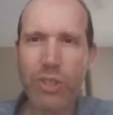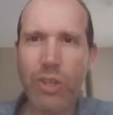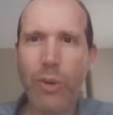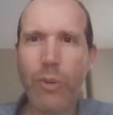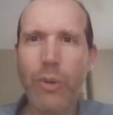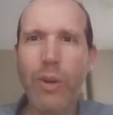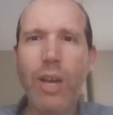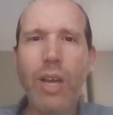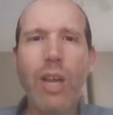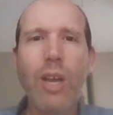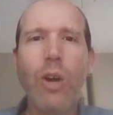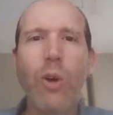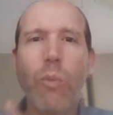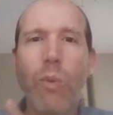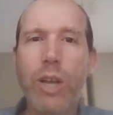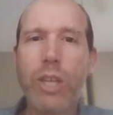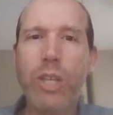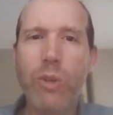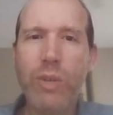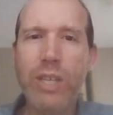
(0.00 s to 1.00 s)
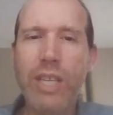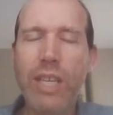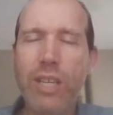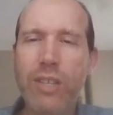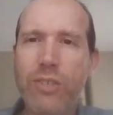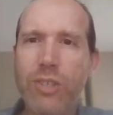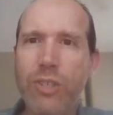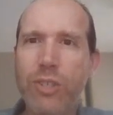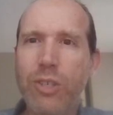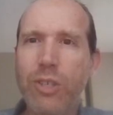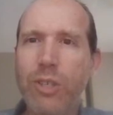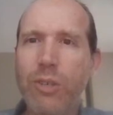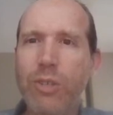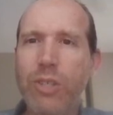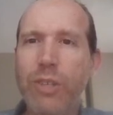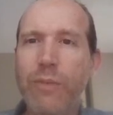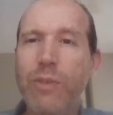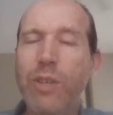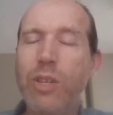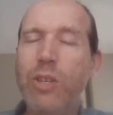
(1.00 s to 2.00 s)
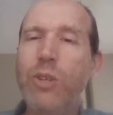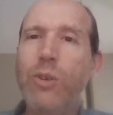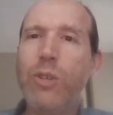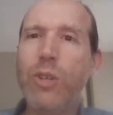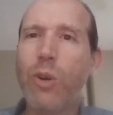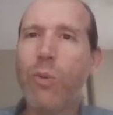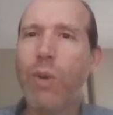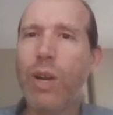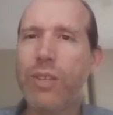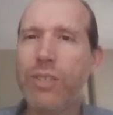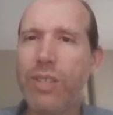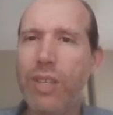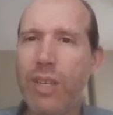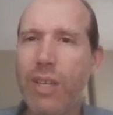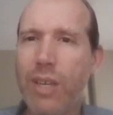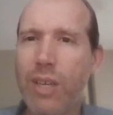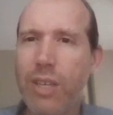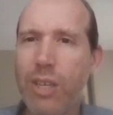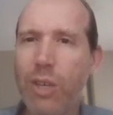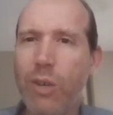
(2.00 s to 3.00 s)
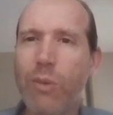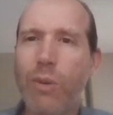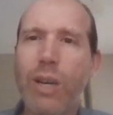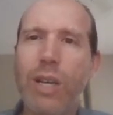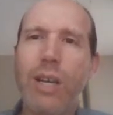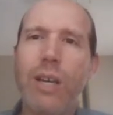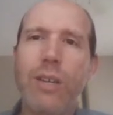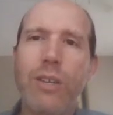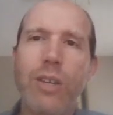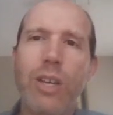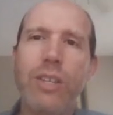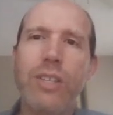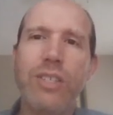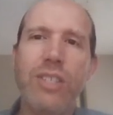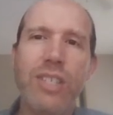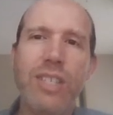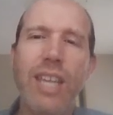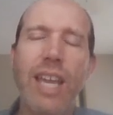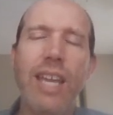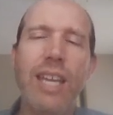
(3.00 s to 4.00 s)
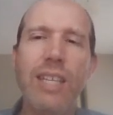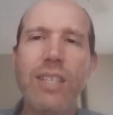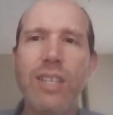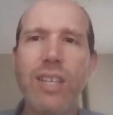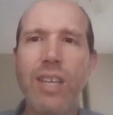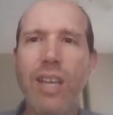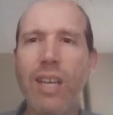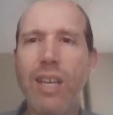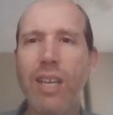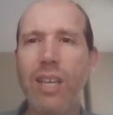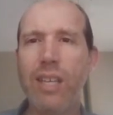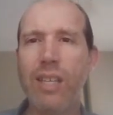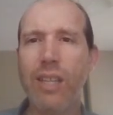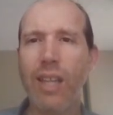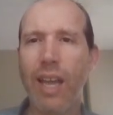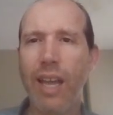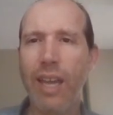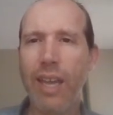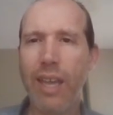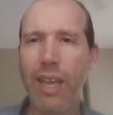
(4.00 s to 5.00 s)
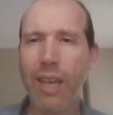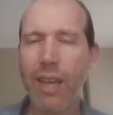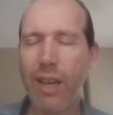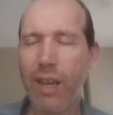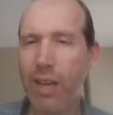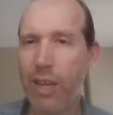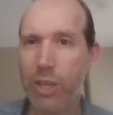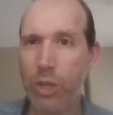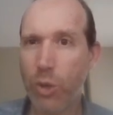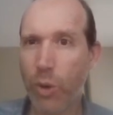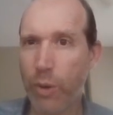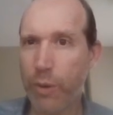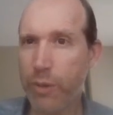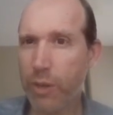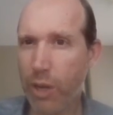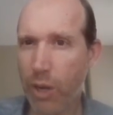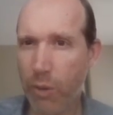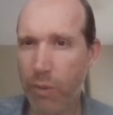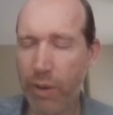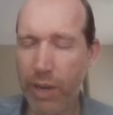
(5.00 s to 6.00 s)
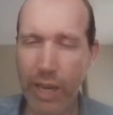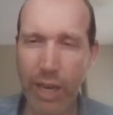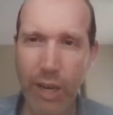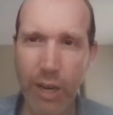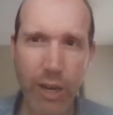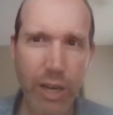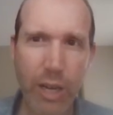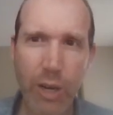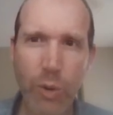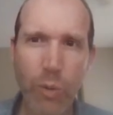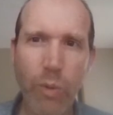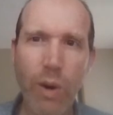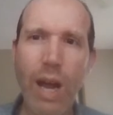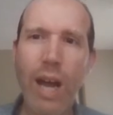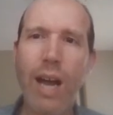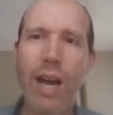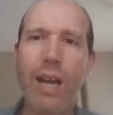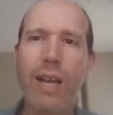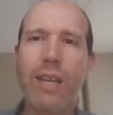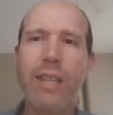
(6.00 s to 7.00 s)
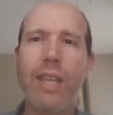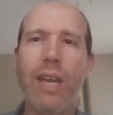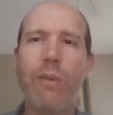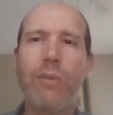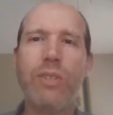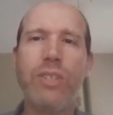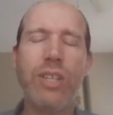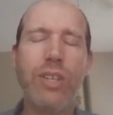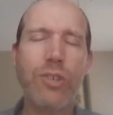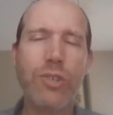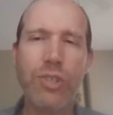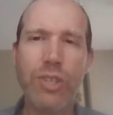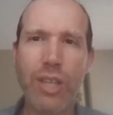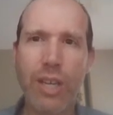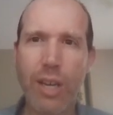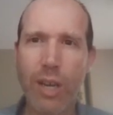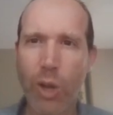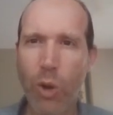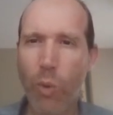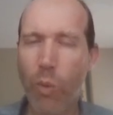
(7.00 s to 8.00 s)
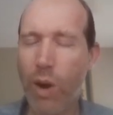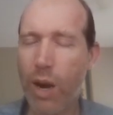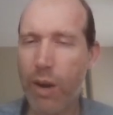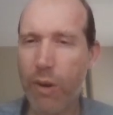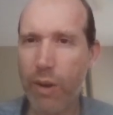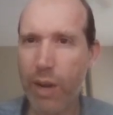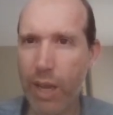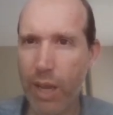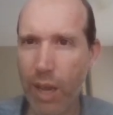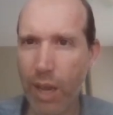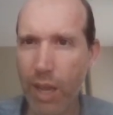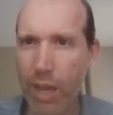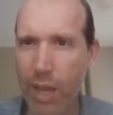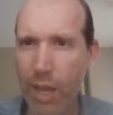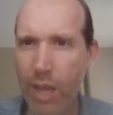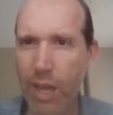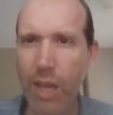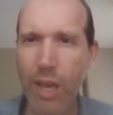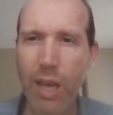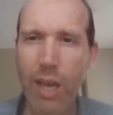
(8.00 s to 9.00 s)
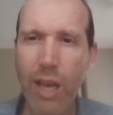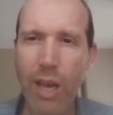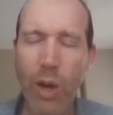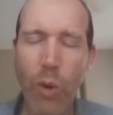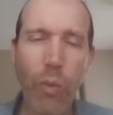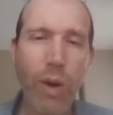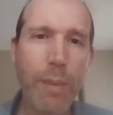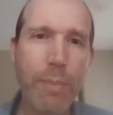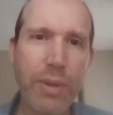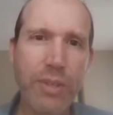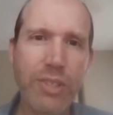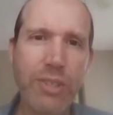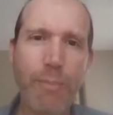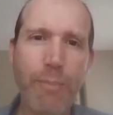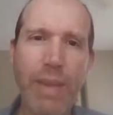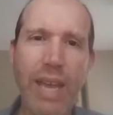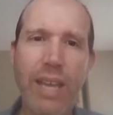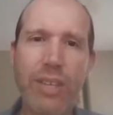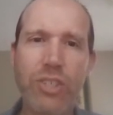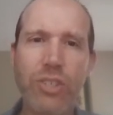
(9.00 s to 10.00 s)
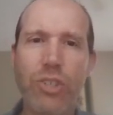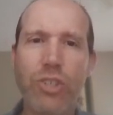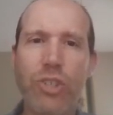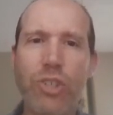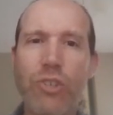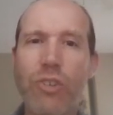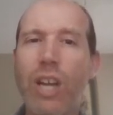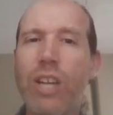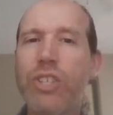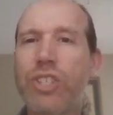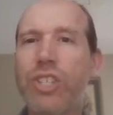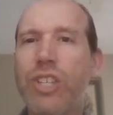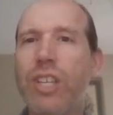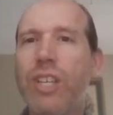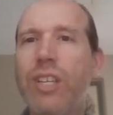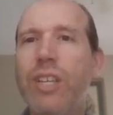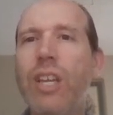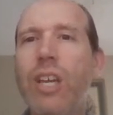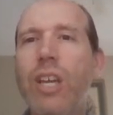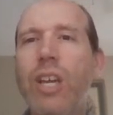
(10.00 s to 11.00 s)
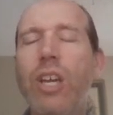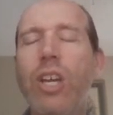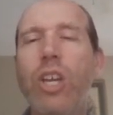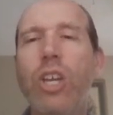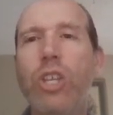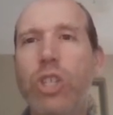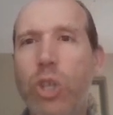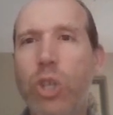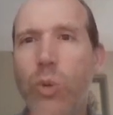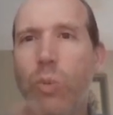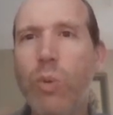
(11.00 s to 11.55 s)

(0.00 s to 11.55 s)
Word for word: So what you needed to do is if you knew there was a, you know, a, a state like uh, North Korea or Iraq that was interested in acquiring uh, weapons of mass destruction, you